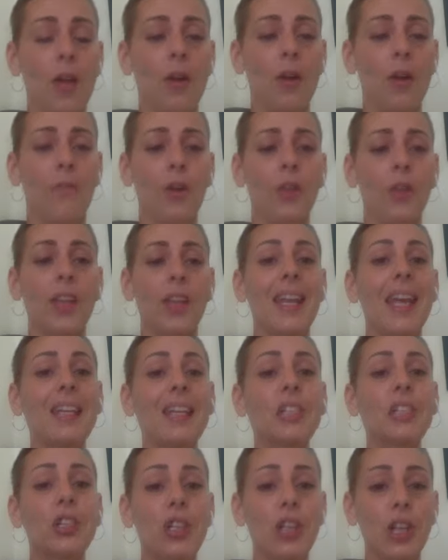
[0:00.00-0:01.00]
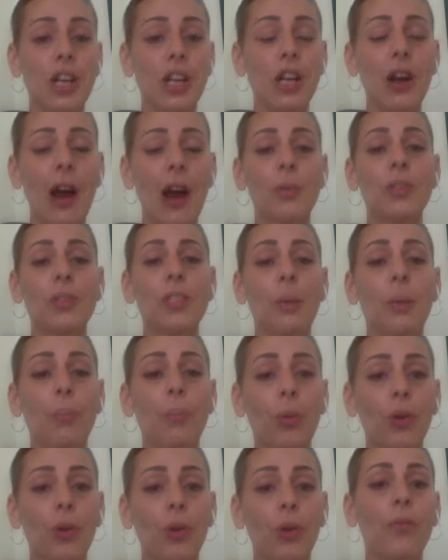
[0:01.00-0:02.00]
For the next year, I was a
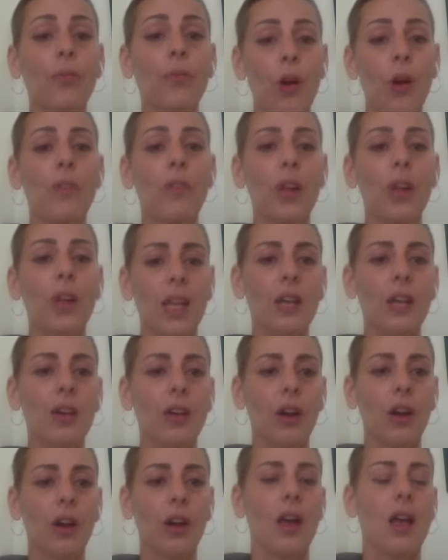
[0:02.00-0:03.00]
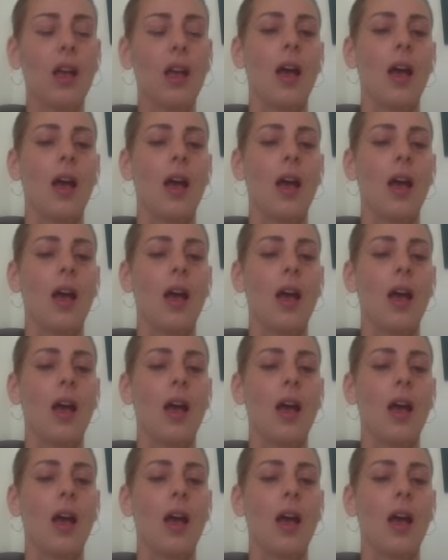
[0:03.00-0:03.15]
compulsive overeater.